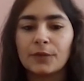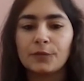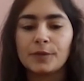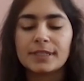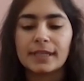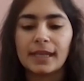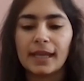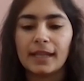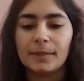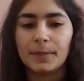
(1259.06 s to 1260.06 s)
If we say
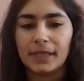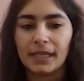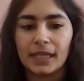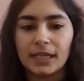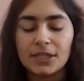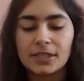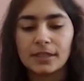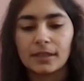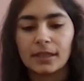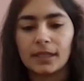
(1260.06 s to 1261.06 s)
help in English,
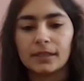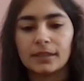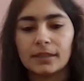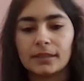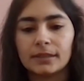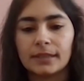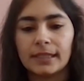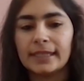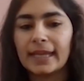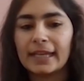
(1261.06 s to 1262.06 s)
in
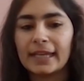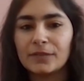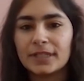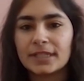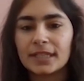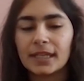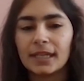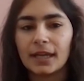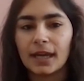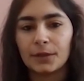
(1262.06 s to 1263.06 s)
Italian we'll
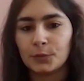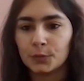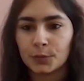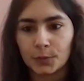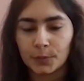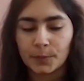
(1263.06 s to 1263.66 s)
say aiuto,